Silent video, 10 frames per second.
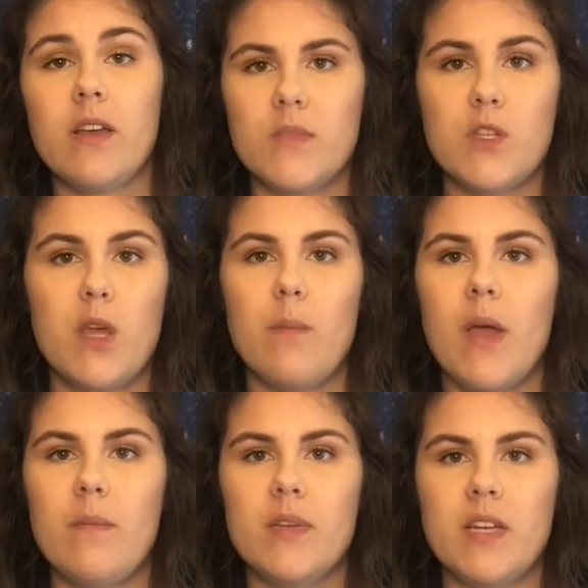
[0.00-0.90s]
So they
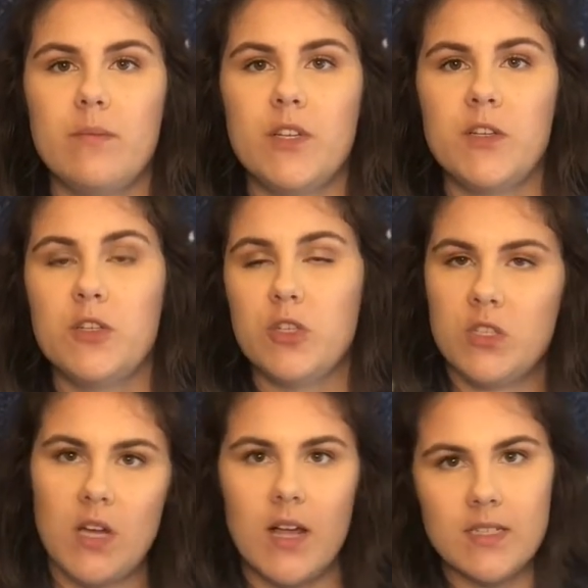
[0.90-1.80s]
might be tempted to just
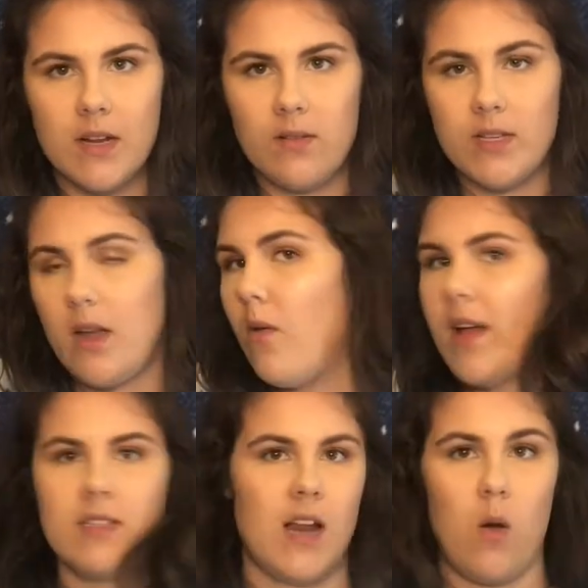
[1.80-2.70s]
toss it out and say, oh,
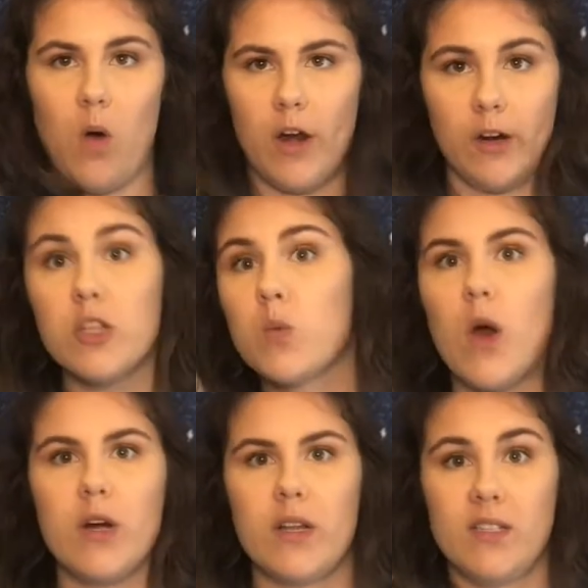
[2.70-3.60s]
that's not water, because
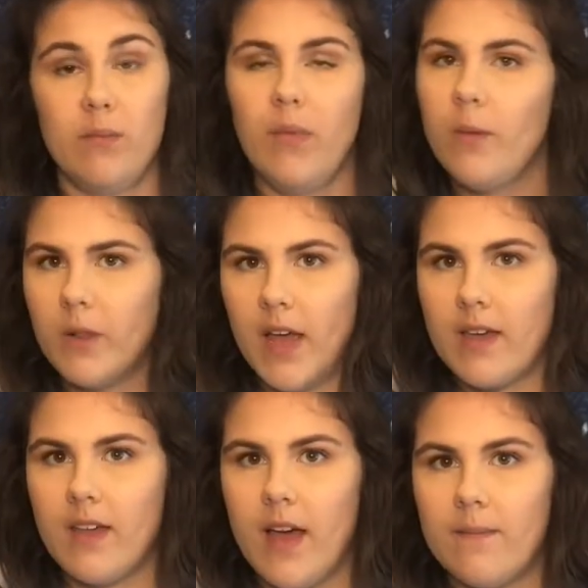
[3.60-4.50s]
water doesn't bubble like that.